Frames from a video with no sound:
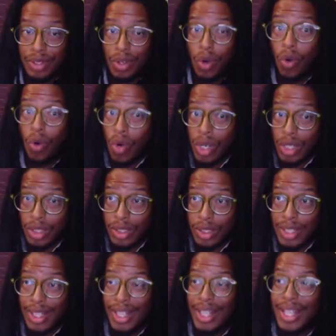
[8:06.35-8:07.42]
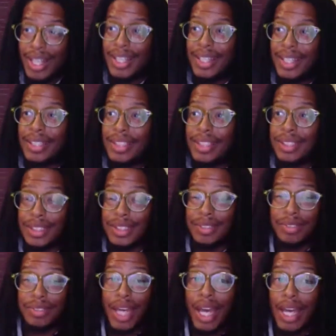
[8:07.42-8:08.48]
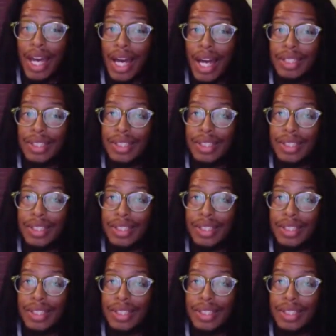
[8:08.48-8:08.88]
or there's a sense of chaos.